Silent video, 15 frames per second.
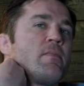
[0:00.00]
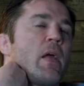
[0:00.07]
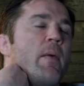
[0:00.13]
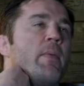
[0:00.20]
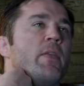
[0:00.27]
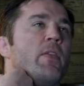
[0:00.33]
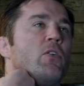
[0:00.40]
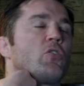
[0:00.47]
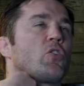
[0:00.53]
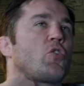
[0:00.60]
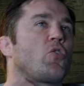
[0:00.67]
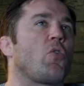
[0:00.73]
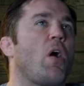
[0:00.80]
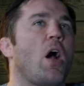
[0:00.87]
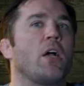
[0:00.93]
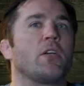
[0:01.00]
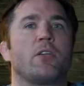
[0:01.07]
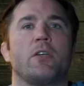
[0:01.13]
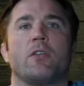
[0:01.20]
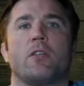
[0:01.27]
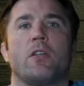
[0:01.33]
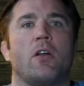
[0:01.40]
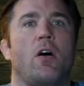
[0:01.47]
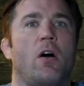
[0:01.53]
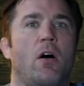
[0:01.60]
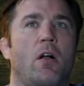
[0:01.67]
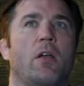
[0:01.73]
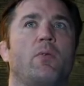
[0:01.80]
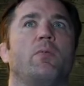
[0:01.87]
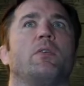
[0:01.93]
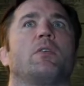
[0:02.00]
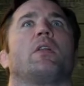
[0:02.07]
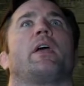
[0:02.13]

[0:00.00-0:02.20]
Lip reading: I mean, those crosses that Holly was